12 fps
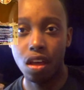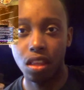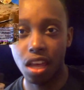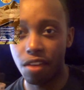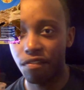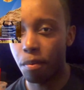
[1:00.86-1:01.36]

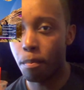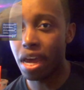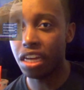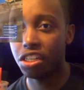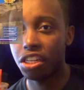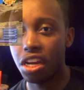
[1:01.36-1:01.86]
the
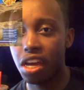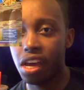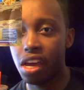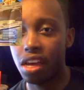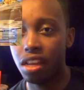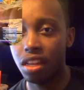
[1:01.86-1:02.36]

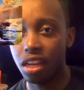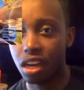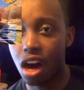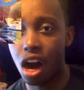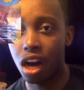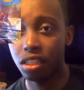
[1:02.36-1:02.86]
information, the
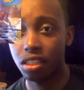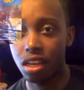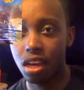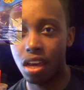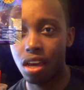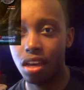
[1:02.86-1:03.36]

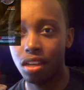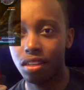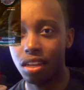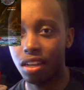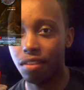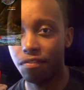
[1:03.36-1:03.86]

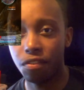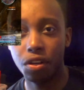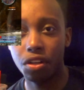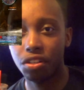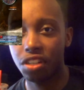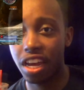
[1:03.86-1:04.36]
content, and
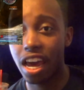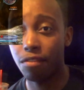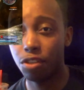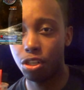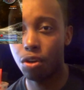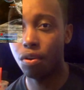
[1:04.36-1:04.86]
footage they
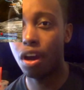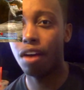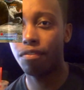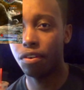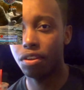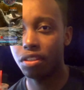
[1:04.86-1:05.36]
have shown
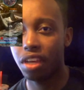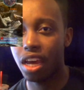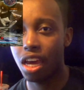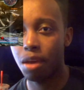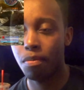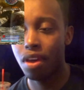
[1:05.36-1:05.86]
off for this
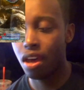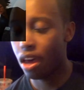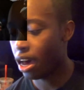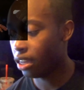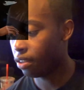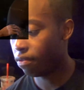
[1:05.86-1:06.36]
game
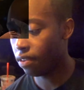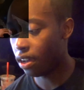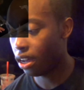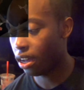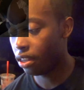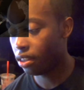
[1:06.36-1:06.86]
as
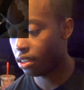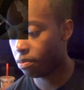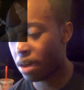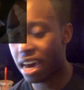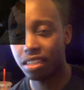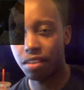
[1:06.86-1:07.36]
of this
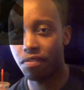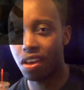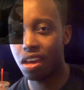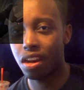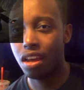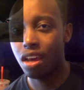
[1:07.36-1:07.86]
past event,